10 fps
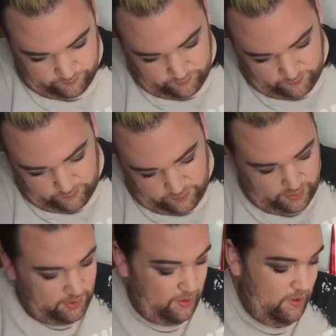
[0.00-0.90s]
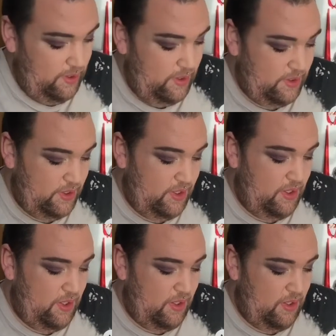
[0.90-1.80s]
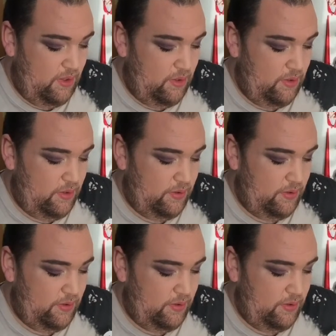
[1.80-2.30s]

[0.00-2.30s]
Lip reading: (silence)